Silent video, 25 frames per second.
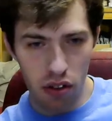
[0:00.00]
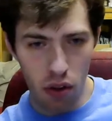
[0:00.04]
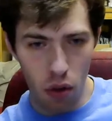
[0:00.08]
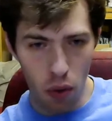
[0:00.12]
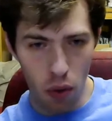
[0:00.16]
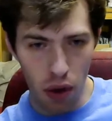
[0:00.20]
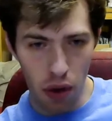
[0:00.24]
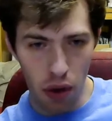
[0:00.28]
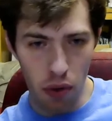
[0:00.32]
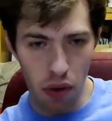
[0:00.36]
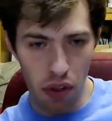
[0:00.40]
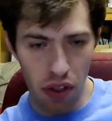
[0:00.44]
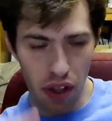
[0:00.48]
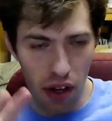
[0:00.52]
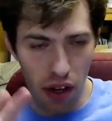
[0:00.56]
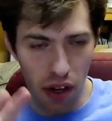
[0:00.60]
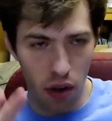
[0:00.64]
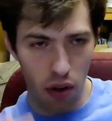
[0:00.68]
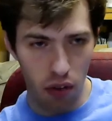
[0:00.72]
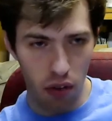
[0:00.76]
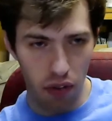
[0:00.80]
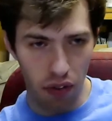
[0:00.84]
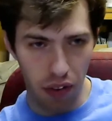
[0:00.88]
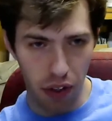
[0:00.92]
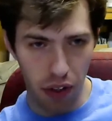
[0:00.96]
Going with that
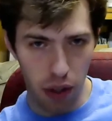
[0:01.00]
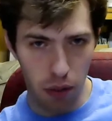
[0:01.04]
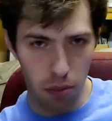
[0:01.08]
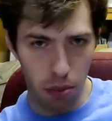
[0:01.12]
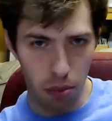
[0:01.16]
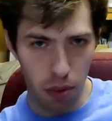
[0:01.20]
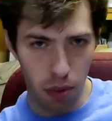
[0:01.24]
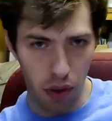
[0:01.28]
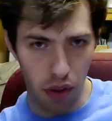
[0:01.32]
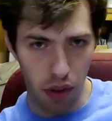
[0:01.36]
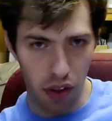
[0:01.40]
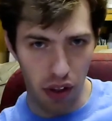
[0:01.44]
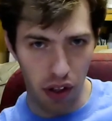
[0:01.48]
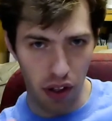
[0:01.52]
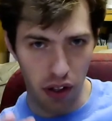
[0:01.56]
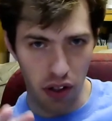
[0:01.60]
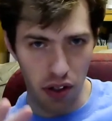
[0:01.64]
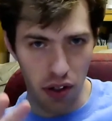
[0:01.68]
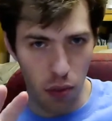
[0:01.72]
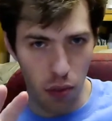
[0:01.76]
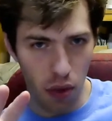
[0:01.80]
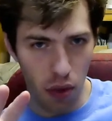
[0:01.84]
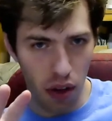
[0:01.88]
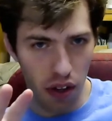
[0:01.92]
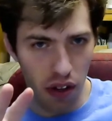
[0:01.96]
whole fingerprint thing.
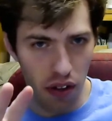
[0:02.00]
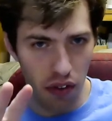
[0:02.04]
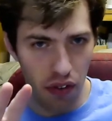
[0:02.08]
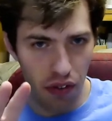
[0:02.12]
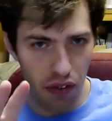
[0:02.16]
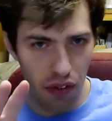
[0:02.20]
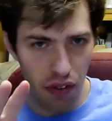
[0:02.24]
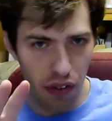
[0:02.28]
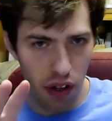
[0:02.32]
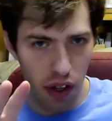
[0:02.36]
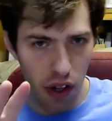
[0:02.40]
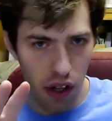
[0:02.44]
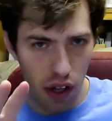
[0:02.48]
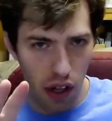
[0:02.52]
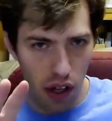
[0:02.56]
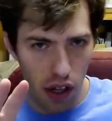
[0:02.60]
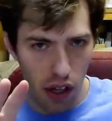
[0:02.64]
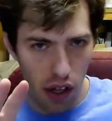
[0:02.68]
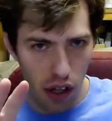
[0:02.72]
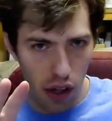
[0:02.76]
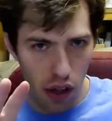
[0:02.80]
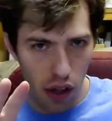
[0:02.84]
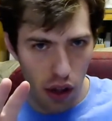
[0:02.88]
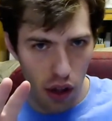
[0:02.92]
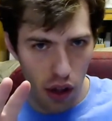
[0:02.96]
So what if
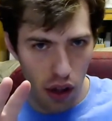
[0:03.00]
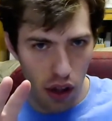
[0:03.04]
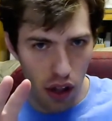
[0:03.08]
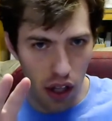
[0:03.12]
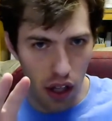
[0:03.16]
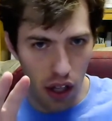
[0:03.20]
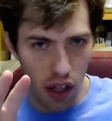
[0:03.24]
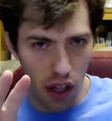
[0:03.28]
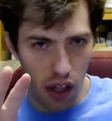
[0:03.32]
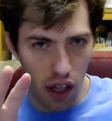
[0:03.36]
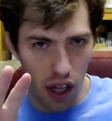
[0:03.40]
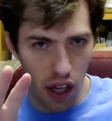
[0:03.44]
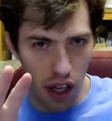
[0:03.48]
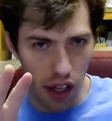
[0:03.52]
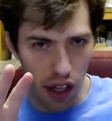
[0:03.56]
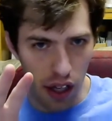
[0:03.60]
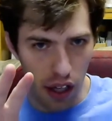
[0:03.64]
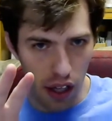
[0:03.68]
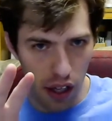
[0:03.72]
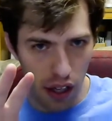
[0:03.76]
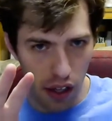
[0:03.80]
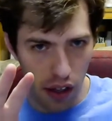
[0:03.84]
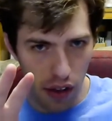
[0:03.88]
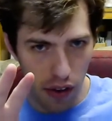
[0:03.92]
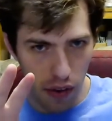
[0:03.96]
the
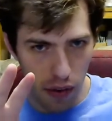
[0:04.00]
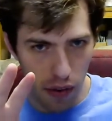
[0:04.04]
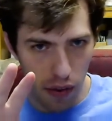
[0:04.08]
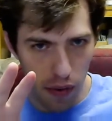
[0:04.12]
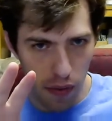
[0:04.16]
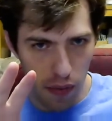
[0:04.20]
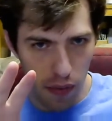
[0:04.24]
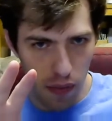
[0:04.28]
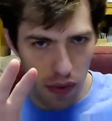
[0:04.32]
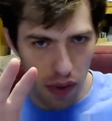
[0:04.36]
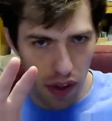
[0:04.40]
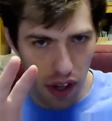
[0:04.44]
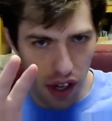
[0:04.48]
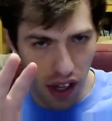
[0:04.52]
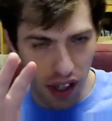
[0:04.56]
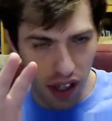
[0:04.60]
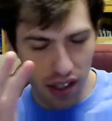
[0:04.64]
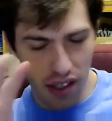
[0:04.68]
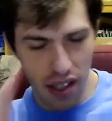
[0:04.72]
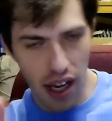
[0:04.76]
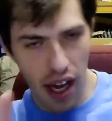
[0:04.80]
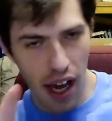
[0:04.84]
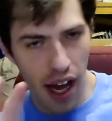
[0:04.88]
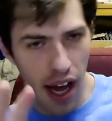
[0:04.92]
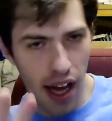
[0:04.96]

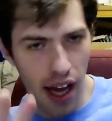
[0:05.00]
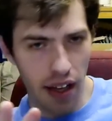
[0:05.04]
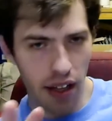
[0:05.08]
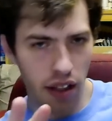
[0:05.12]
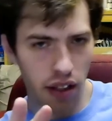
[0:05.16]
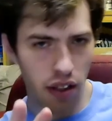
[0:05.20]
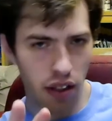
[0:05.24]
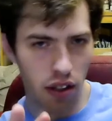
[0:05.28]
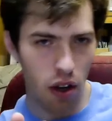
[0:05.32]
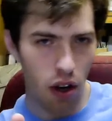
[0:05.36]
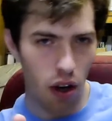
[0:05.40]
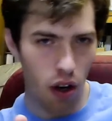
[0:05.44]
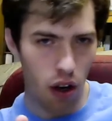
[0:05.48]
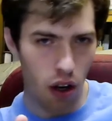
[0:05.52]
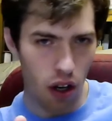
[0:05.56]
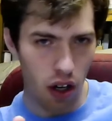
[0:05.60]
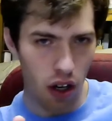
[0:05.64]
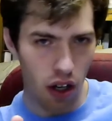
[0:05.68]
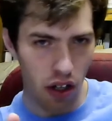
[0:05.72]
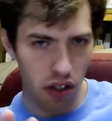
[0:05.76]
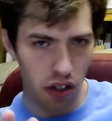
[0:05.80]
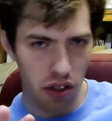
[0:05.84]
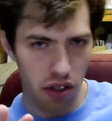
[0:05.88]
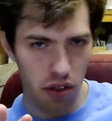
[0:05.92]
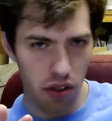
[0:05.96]
attack
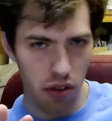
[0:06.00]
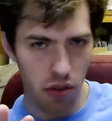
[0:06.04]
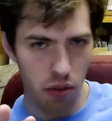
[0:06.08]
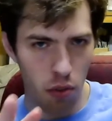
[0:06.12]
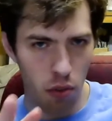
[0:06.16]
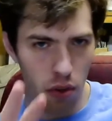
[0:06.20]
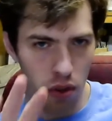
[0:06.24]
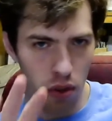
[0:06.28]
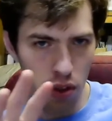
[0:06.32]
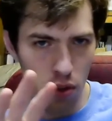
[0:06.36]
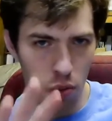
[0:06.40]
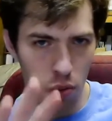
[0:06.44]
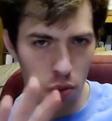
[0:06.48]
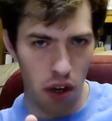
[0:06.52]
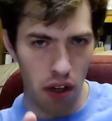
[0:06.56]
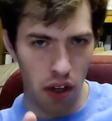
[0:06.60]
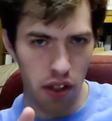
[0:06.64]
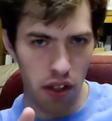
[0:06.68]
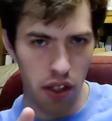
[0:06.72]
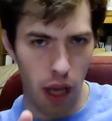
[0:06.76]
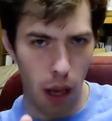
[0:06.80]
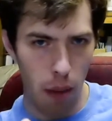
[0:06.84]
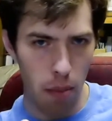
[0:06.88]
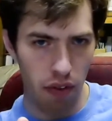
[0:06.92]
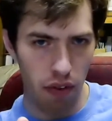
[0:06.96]
cards was
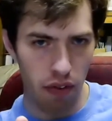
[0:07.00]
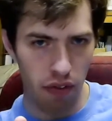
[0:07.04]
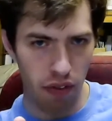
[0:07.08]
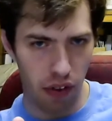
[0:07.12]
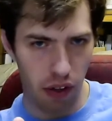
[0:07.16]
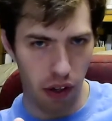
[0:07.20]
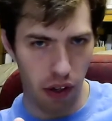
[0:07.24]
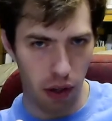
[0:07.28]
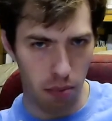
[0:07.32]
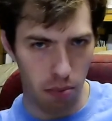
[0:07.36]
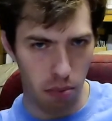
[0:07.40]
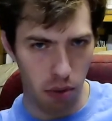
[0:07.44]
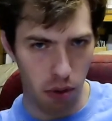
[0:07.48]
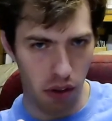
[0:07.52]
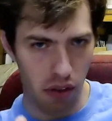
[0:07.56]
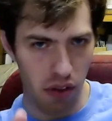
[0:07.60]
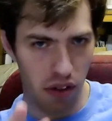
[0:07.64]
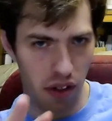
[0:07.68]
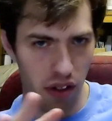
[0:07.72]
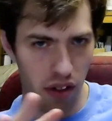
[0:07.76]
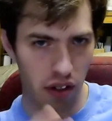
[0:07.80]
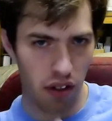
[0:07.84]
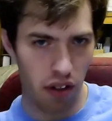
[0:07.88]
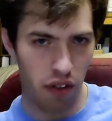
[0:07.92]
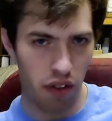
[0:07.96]
one type of fingerprint,
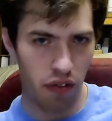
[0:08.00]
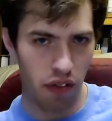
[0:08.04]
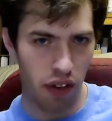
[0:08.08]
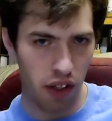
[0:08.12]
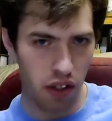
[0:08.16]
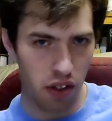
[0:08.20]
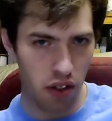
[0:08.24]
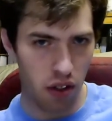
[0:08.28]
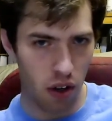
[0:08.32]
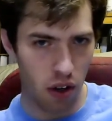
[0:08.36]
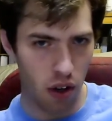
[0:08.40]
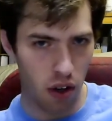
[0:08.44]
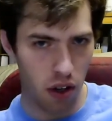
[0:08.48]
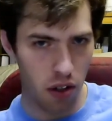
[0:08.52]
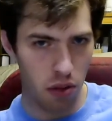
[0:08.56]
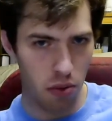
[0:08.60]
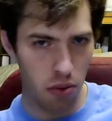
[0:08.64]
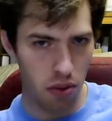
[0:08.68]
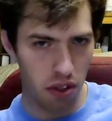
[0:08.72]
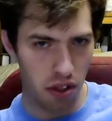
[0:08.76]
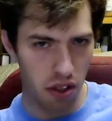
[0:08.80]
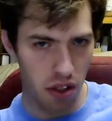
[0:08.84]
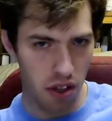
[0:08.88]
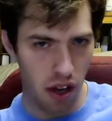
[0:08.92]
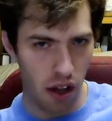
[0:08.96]
the defense cards
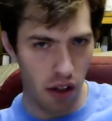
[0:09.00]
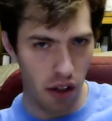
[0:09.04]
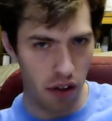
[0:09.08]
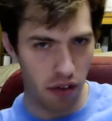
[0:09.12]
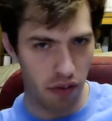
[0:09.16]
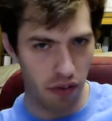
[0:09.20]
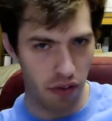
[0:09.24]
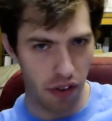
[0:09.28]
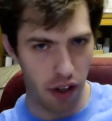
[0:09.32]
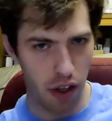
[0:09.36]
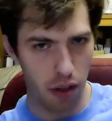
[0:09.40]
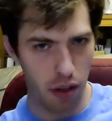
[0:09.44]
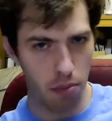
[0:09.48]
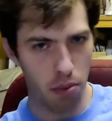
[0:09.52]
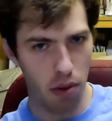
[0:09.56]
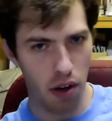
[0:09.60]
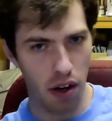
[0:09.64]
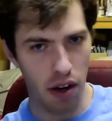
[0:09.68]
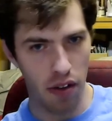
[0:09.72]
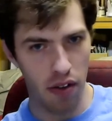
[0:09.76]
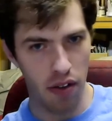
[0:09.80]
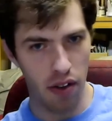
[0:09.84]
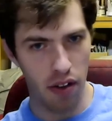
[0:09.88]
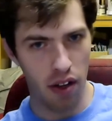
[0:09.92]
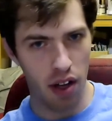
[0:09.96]
was another
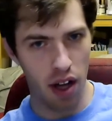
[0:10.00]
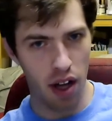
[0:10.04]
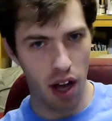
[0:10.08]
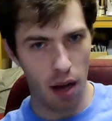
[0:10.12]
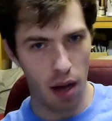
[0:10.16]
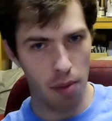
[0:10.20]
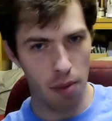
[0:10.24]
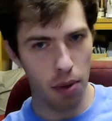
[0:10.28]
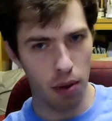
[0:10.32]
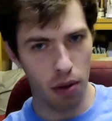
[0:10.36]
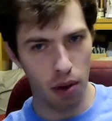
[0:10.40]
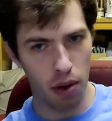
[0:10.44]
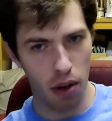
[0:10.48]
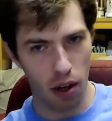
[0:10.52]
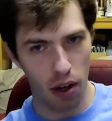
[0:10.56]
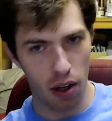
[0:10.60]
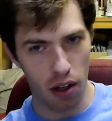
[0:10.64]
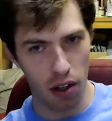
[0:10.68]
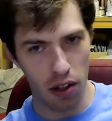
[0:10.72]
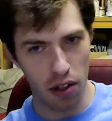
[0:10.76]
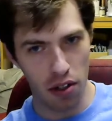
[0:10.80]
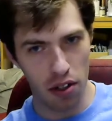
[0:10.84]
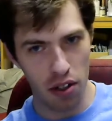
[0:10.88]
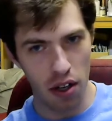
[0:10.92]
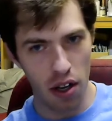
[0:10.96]
fingerprint, and the combo
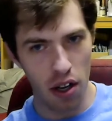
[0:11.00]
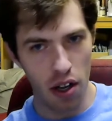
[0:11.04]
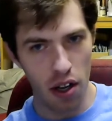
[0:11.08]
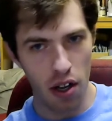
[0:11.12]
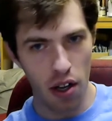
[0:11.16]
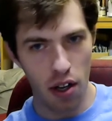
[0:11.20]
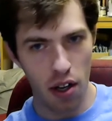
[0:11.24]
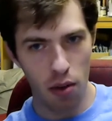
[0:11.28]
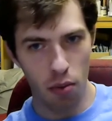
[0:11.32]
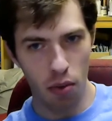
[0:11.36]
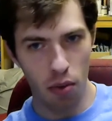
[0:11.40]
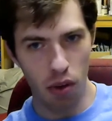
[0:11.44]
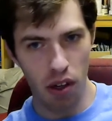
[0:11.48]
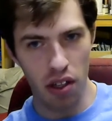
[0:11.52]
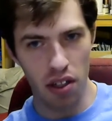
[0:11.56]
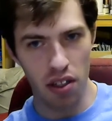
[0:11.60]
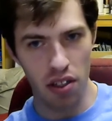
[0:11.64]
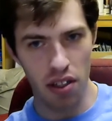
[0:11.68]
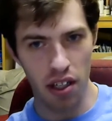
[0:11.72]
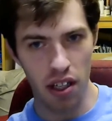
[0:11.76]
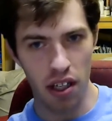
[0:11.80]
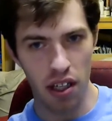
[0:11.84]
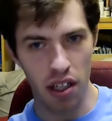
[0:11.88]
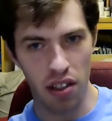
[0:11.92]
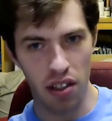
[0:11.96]
cards
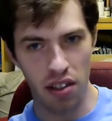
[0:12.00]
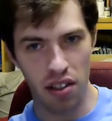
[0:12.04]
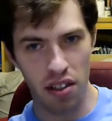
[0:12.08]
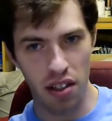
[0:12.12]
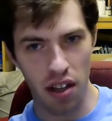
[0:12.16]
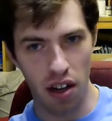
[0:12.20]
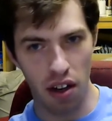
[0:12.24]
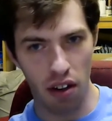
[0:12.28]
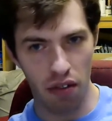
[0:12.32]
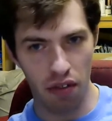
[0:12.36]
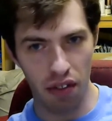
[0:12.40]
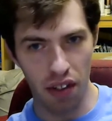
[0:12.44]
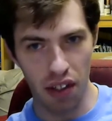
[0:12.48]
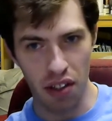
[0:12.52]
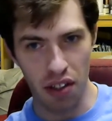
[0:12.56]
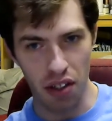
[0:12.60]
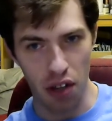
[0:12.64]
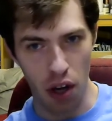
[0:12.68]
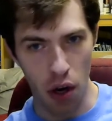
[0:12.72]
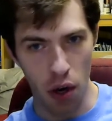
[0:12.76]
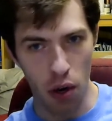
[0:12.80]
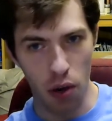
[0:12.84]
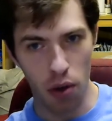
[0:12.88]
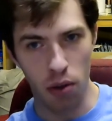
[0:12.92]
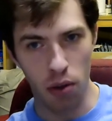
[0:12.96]
was in itself its
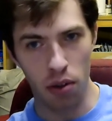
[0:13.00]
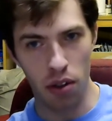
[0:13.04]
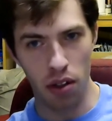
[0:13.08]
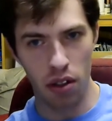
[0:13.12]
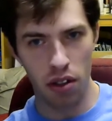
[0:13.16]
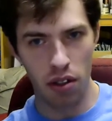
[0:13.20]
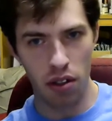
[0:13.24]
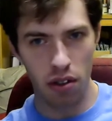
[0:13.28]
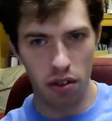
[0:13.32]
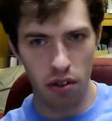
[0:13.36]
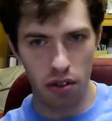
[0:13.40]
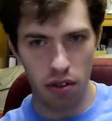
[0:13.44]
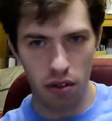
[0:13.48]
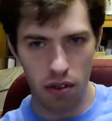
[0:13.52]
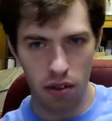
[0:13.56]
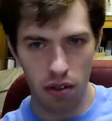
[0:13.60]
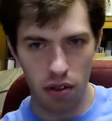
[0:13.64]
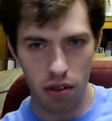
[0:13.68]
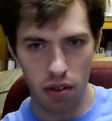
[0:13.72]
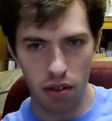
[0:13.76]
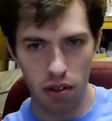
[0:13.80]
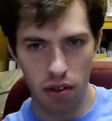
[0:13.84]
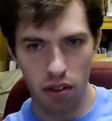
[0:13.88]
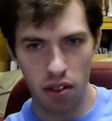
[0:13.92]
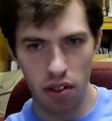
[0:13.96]
own
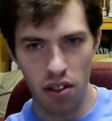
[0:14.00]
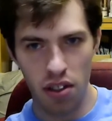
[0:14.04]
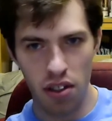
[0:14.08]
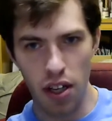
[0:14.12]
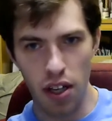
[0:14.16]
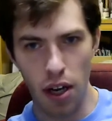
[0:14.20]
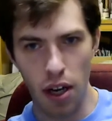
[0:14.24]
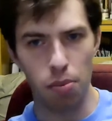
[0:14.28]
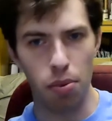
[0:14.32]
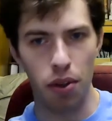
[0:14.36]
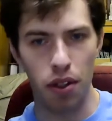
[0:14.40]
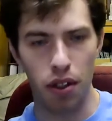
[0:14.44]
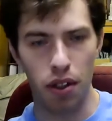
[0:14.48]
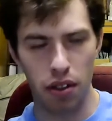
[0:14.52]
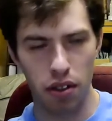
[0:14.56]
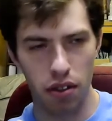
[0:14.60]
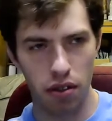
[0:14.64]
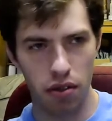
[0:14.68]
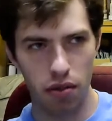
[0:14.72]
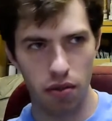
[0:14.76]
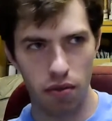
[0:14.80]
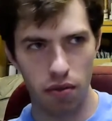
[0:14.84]
separate